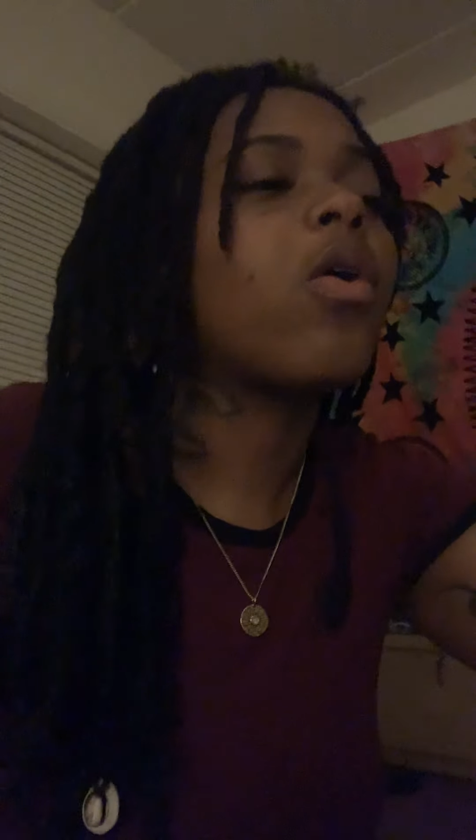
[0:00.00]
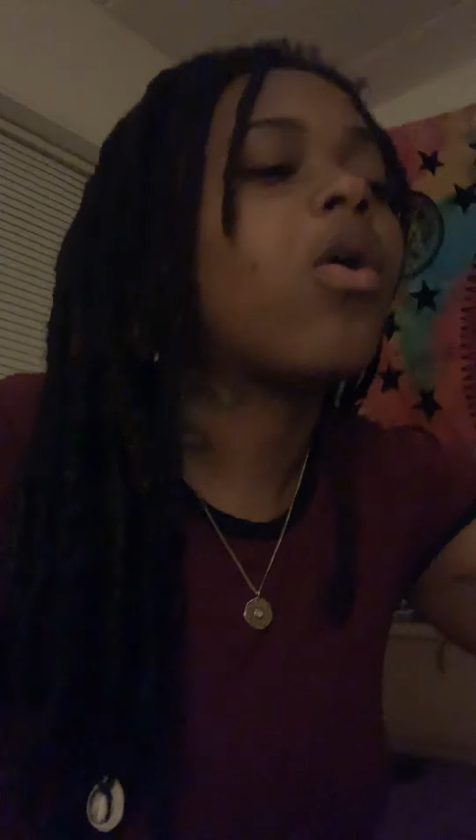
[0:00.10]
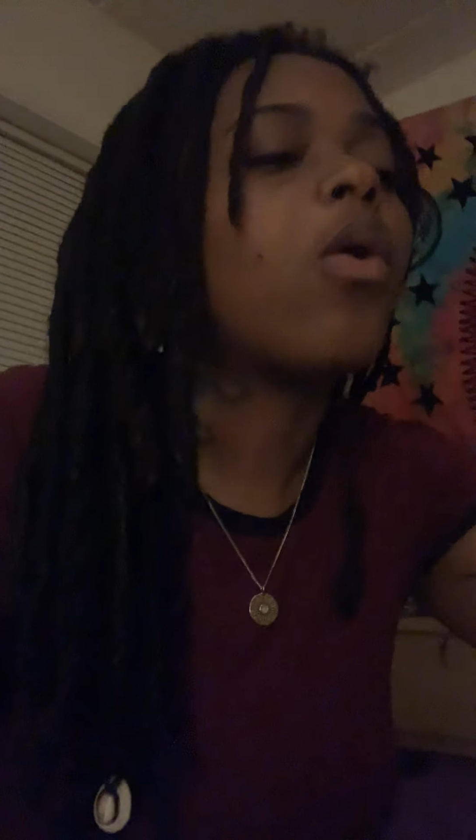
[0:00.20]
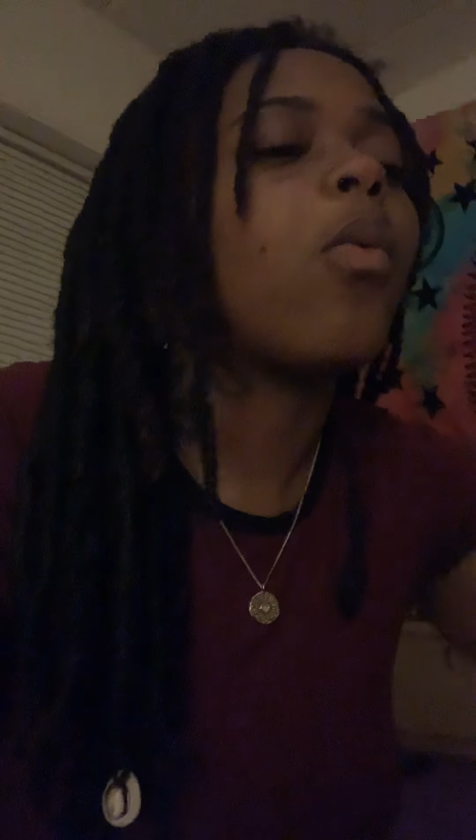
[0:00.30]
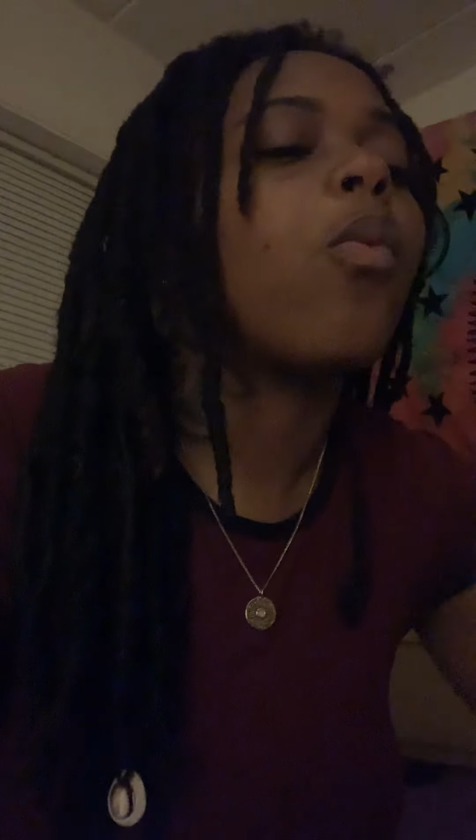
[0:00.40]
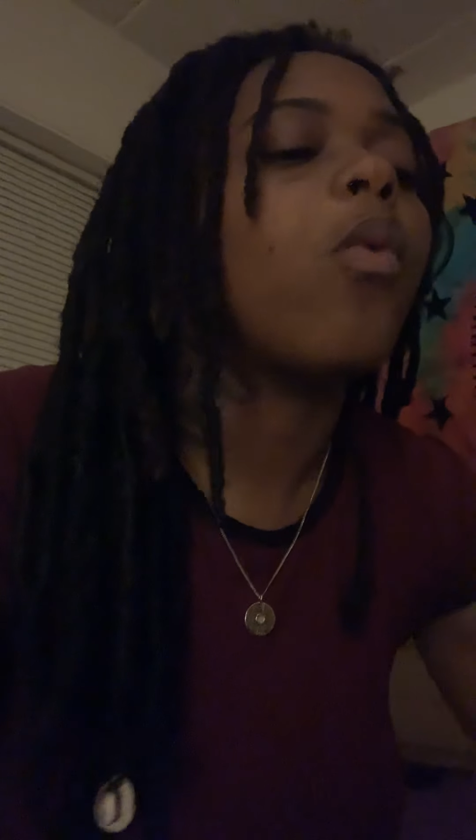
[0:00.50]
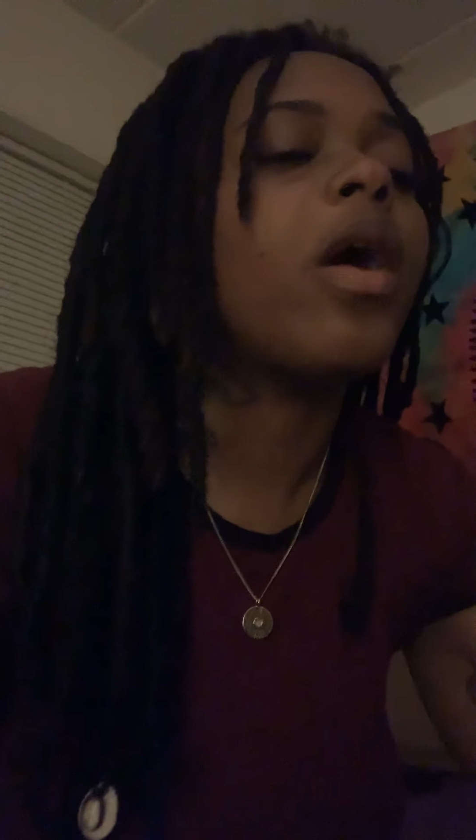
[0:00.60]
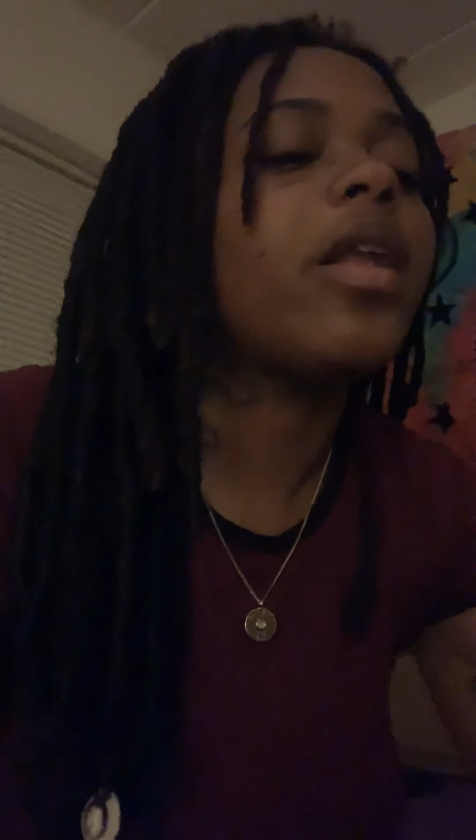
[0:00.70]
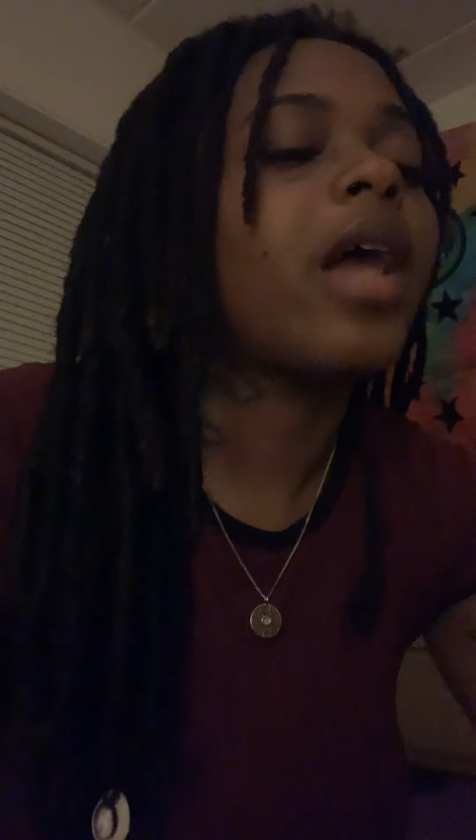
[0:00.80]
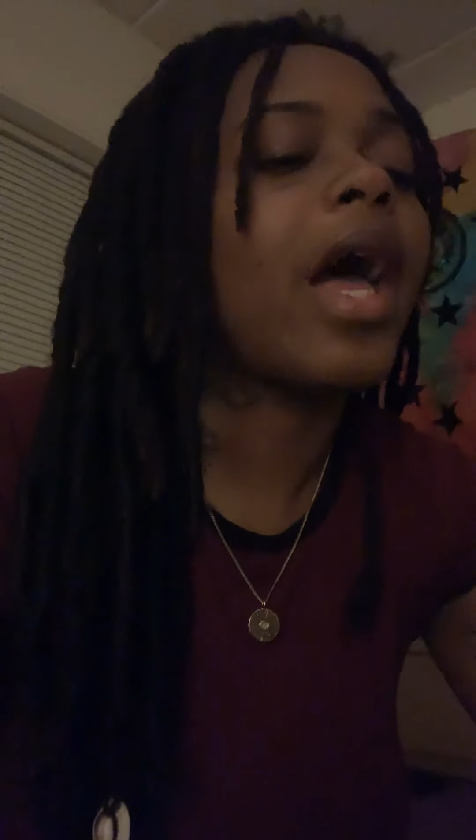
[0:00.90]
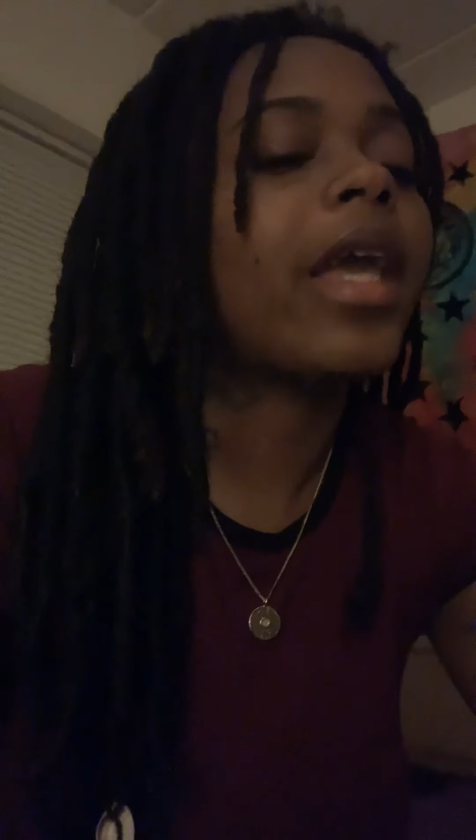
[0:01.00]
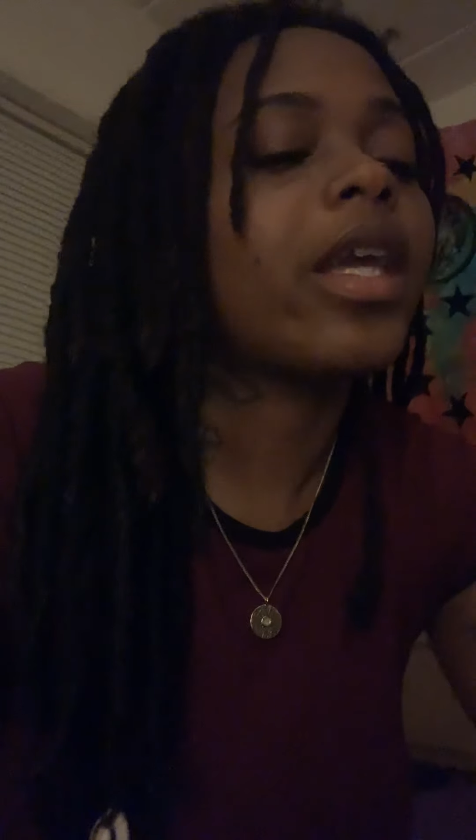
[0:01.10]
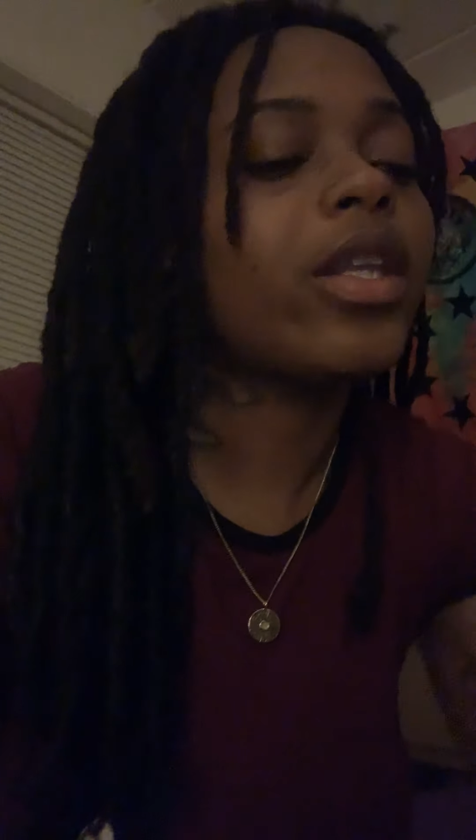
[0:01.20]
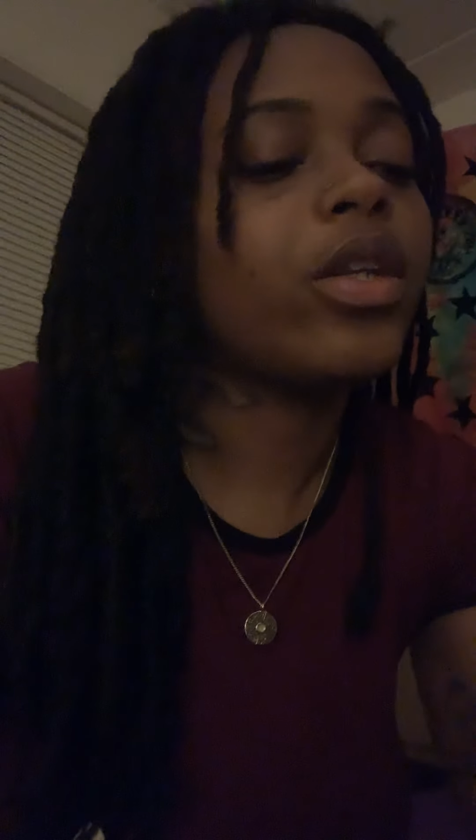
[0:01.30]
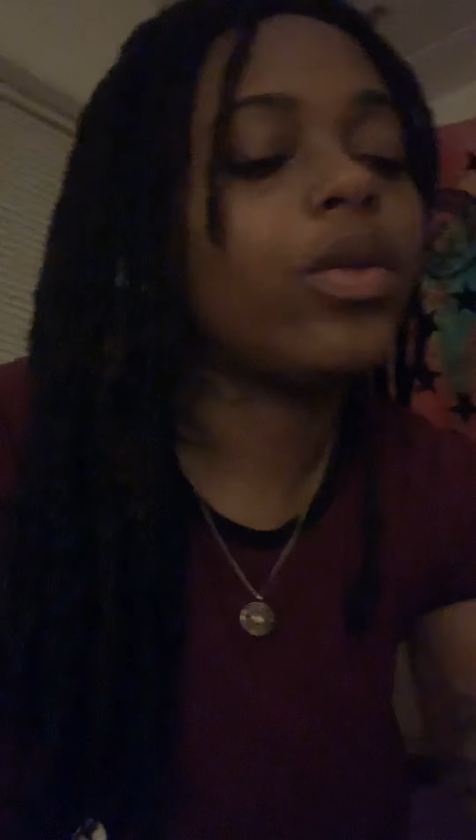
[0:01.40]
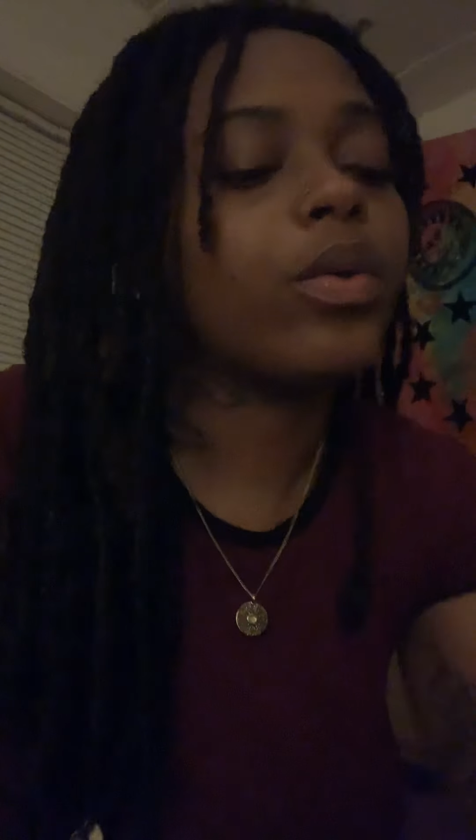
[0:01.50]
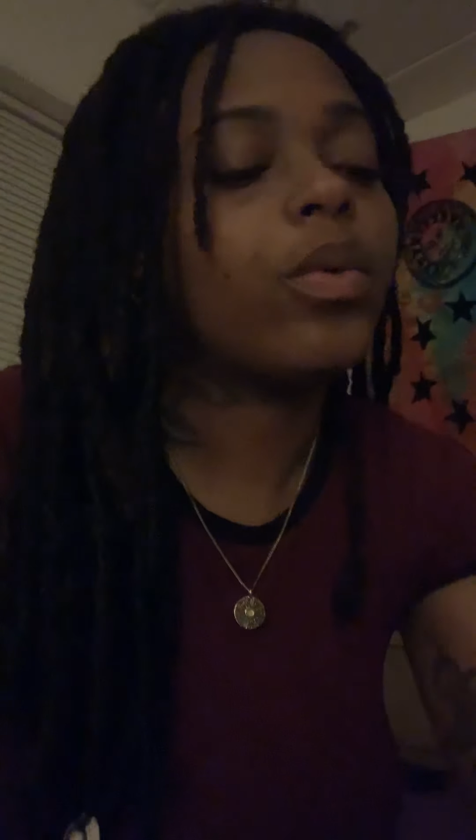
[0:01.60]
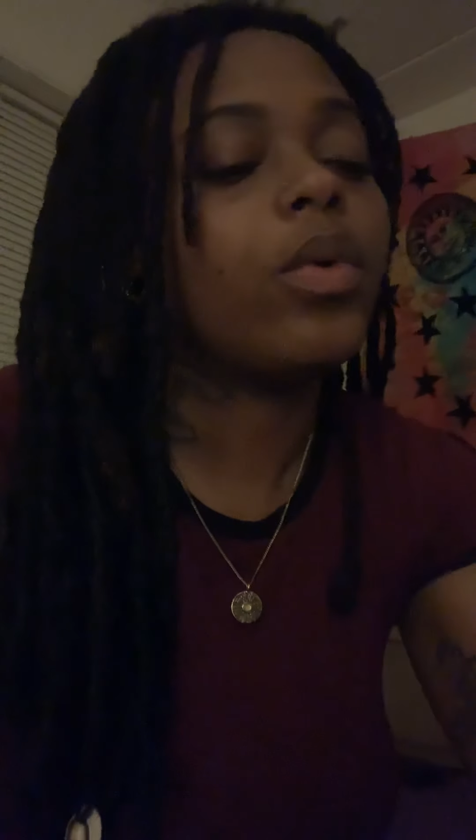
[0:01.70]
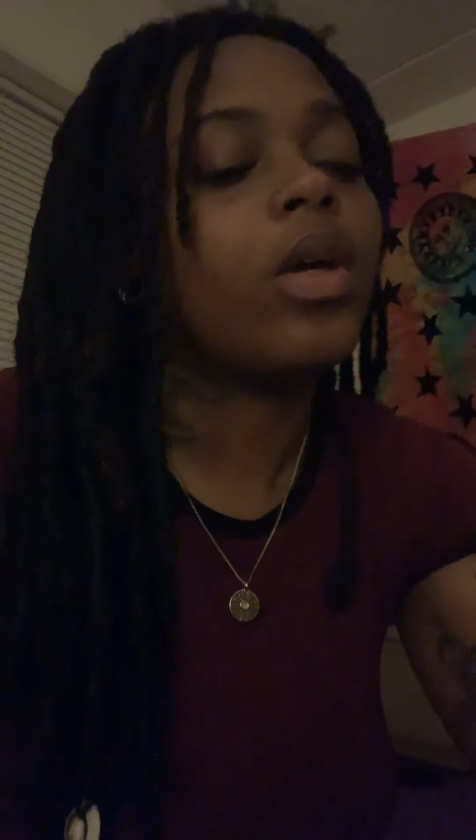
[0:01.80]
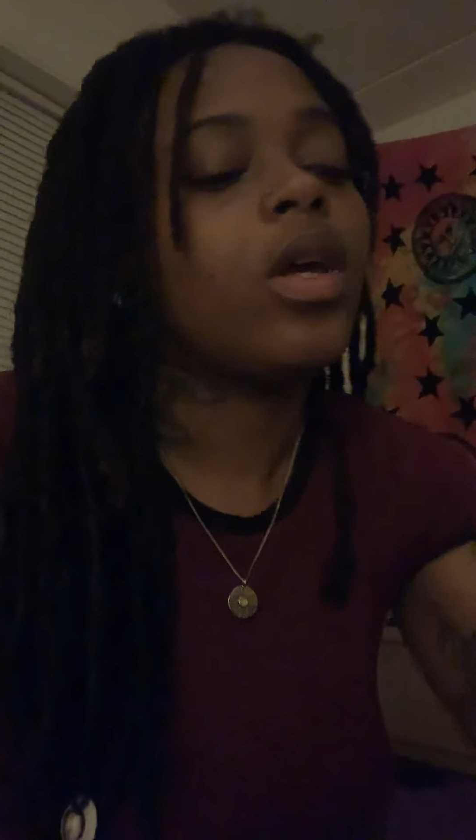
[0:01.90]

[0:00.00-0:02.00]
on what I can do